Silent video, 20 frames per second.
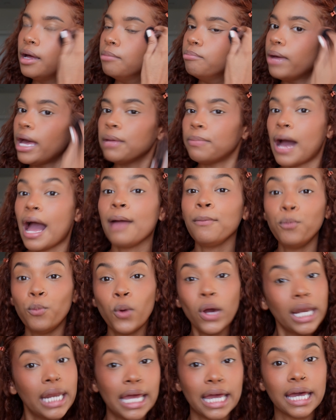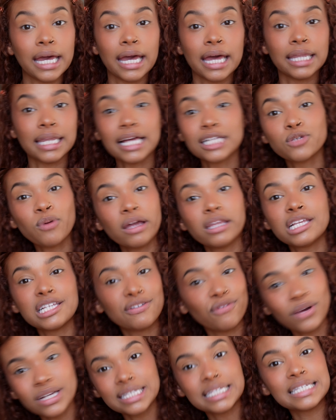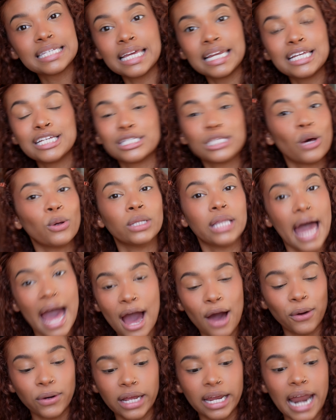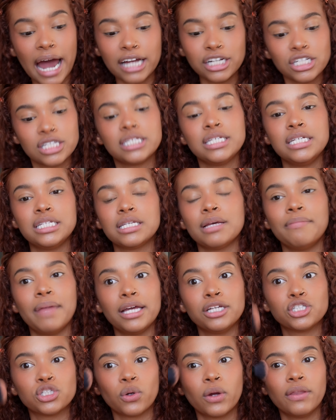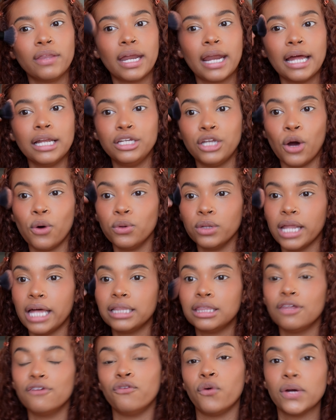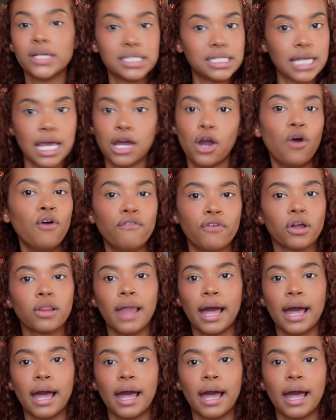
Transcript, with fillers: Babe, I'm winning and that's why this voice is getting so loud and I just need to make sure that I don't let the voice take over.